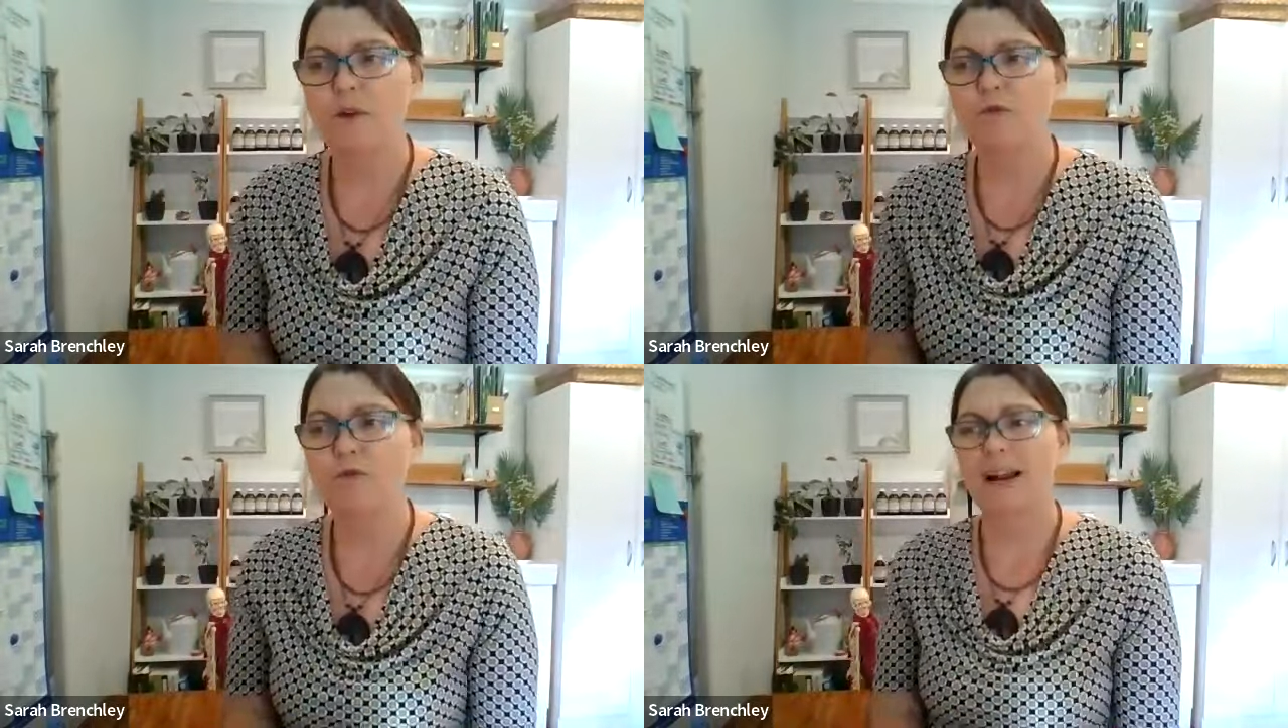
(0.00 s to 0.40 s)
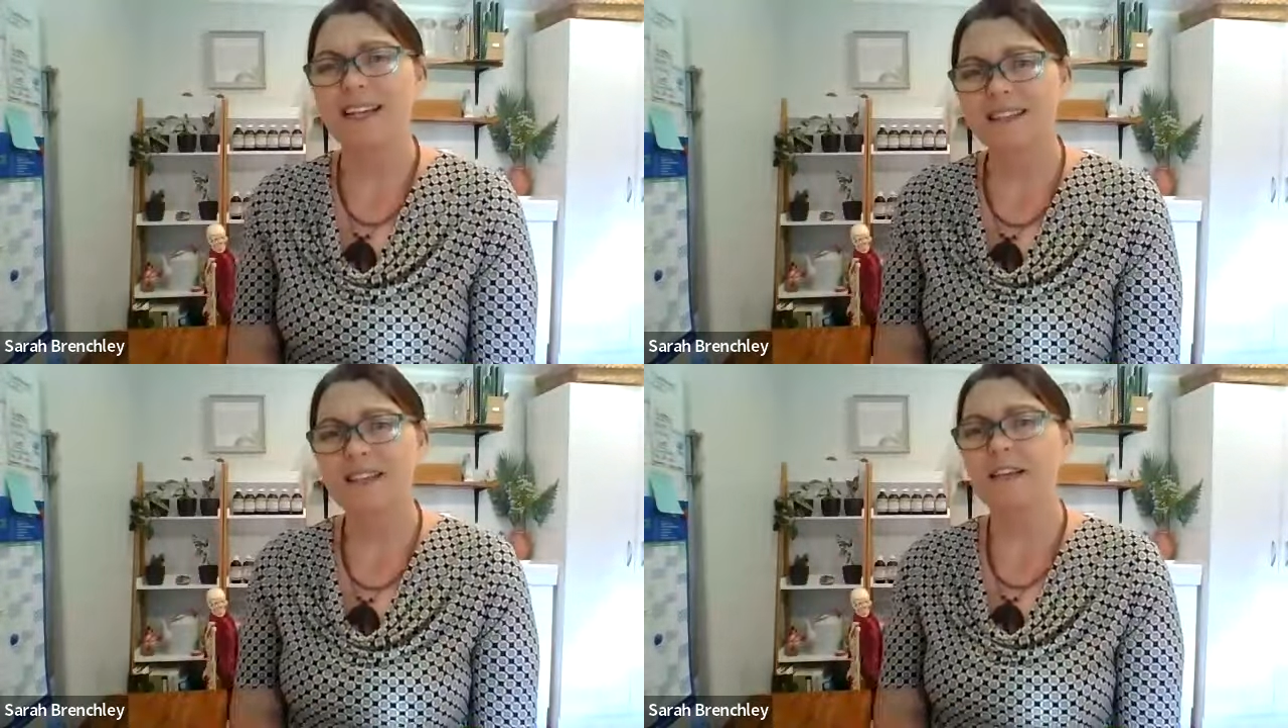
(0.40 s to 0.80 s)
of
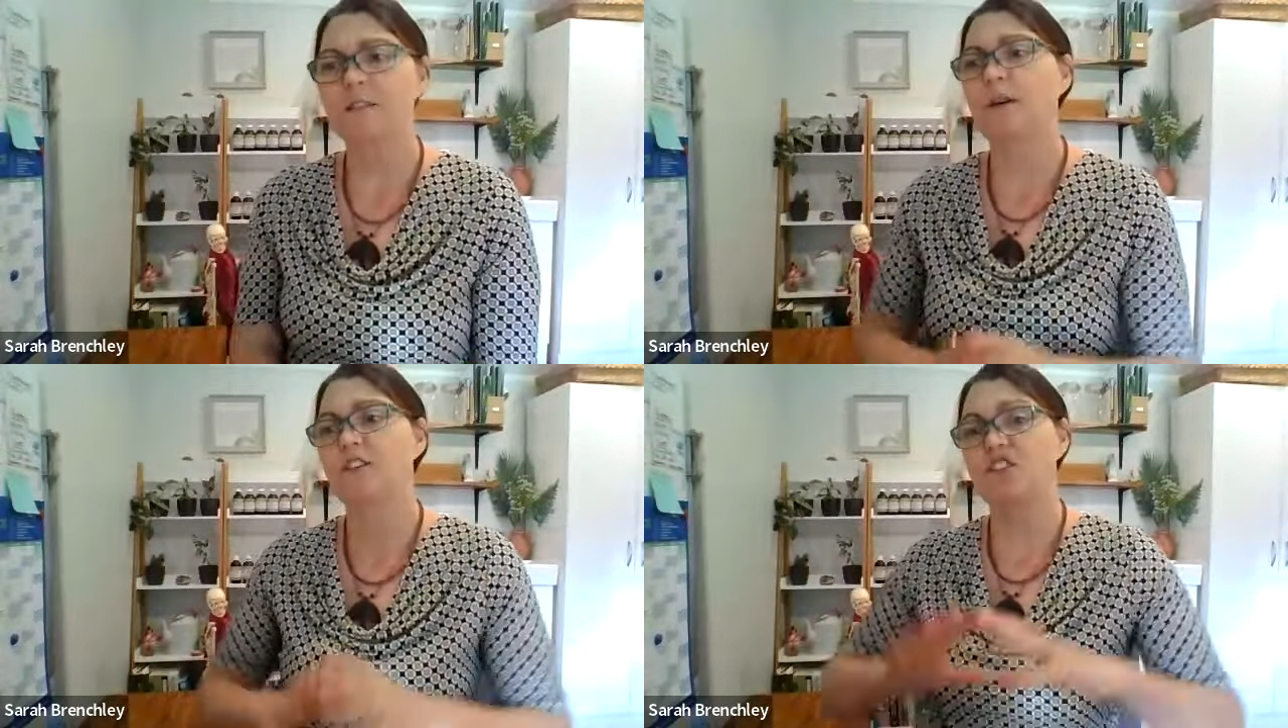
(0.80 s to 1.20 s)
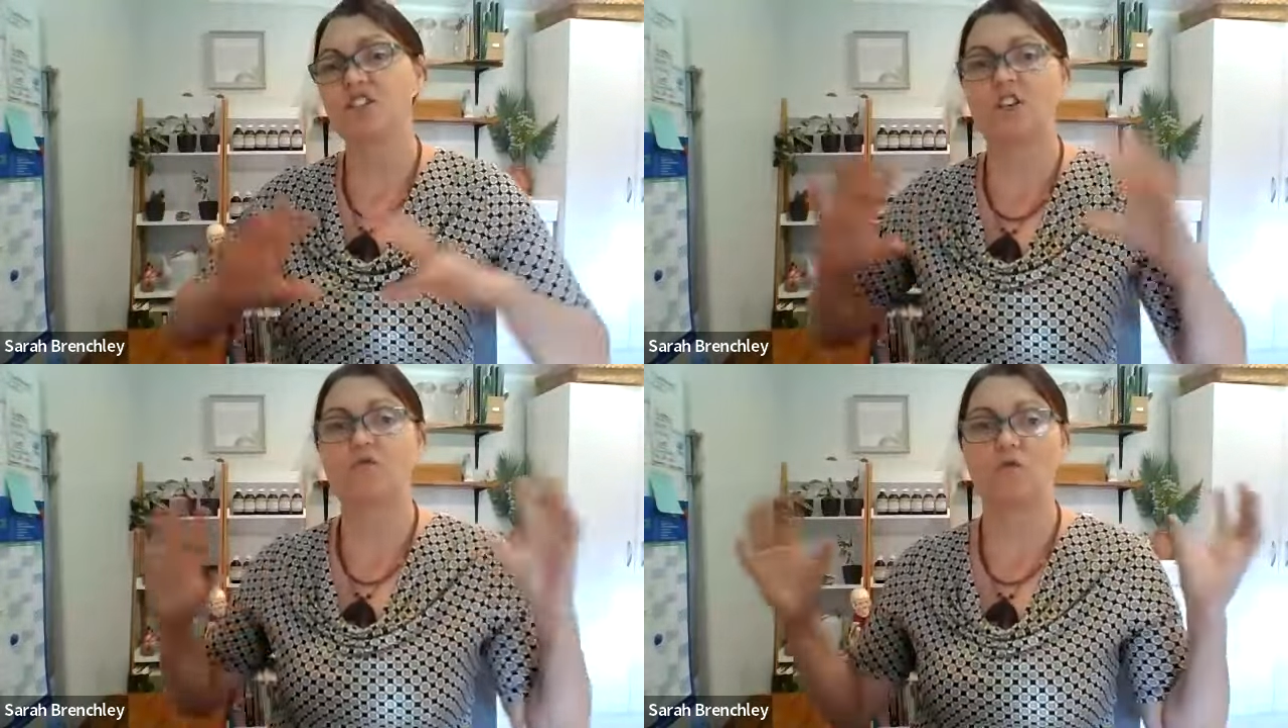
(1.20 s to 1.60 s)
plastics, but
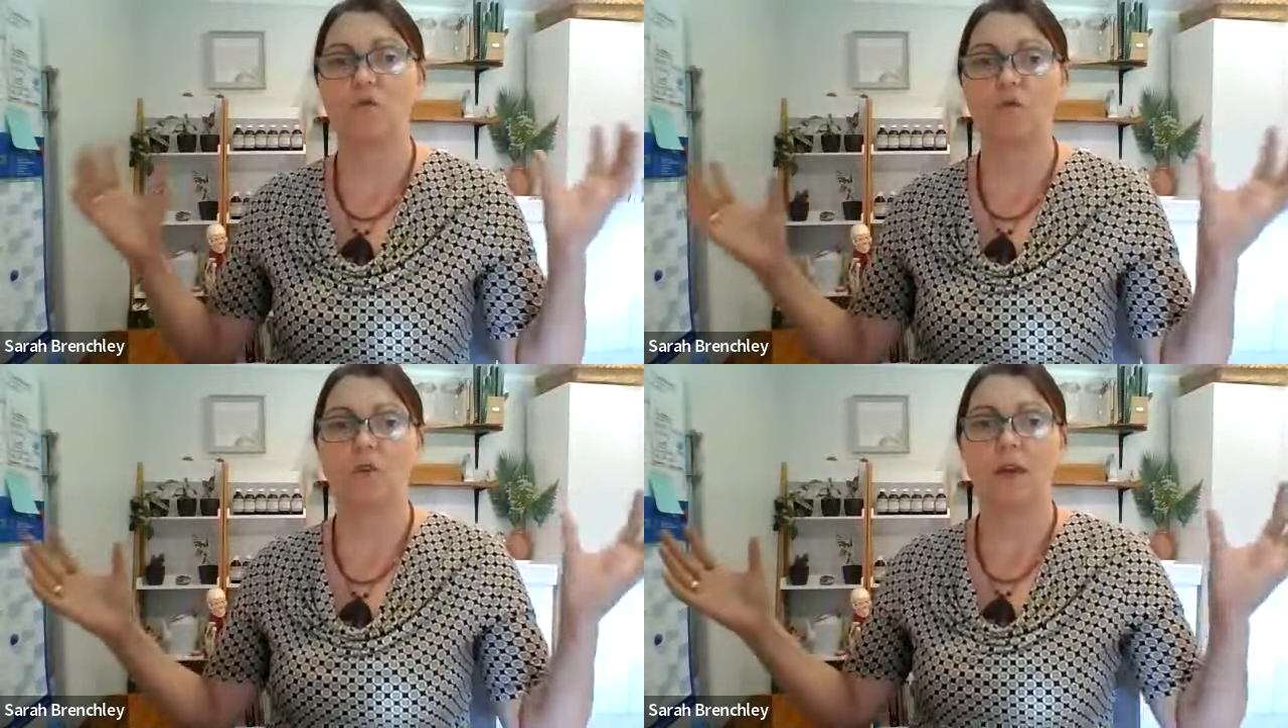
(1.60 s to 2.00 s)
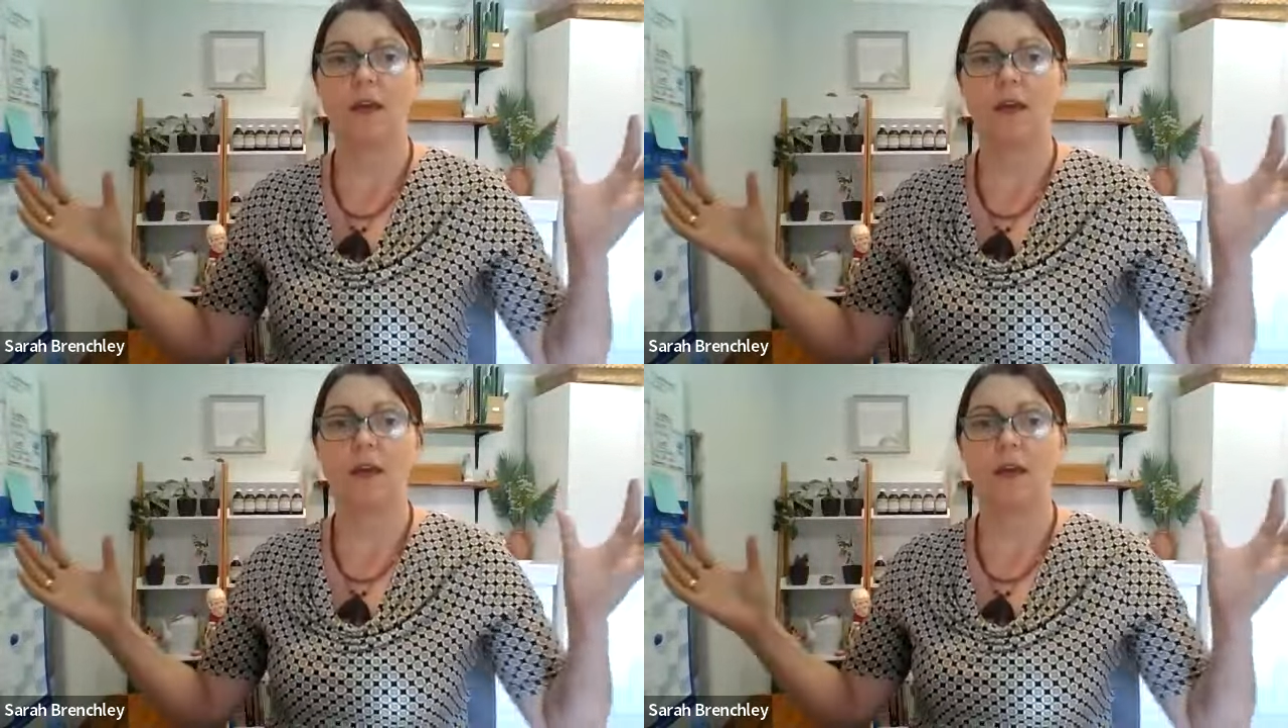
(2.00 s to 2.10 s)
general